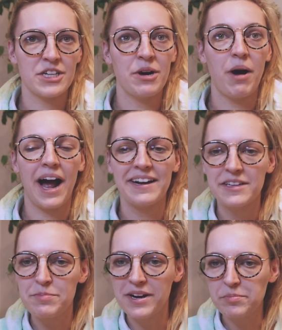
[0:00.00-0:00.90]
So I
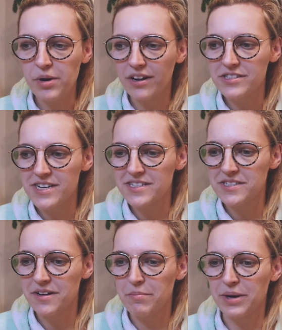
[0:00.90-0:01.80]
need a better
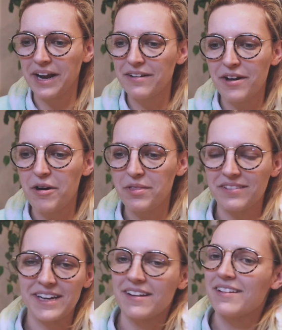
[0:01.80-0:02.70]
process, but I know
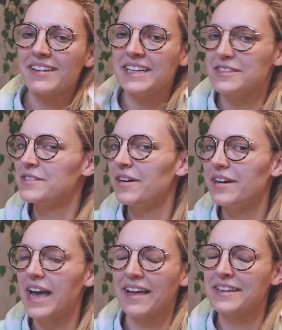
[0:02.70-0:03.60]
that like it's
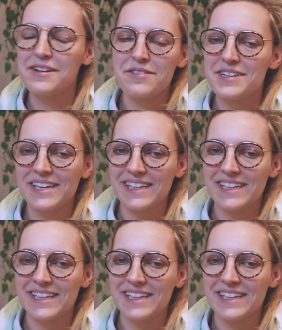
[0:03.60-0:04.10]
at the end of the day,